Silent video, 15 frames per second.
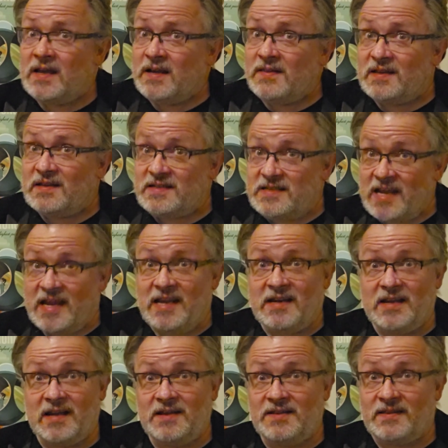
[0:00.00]
the
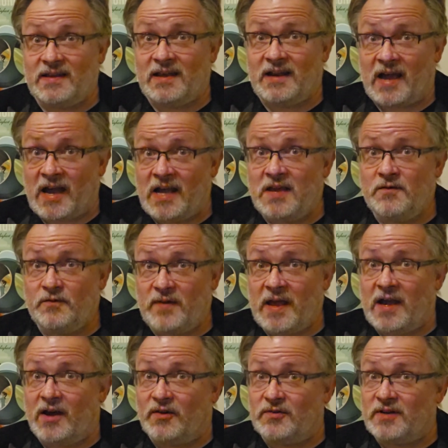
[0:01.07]
data that I
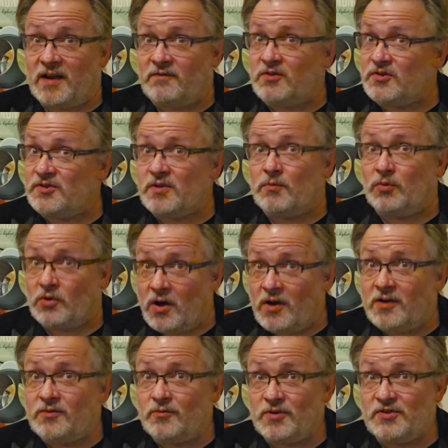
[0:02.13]
found after some
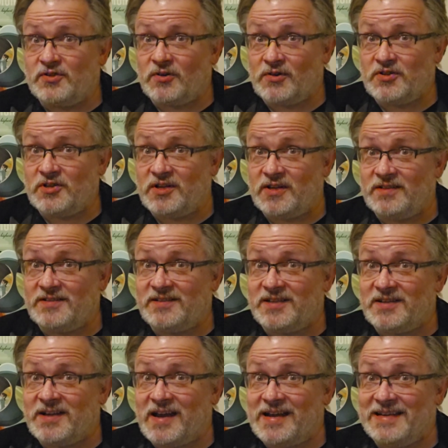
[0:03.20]
long researching
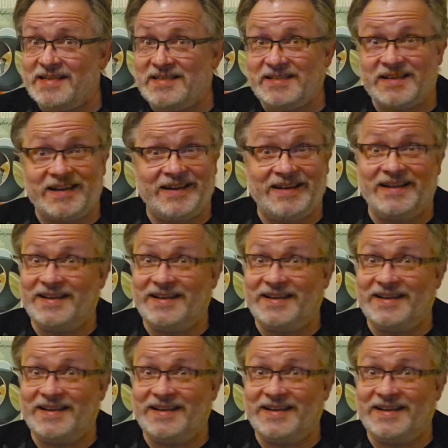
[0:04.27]
tonight. Uh,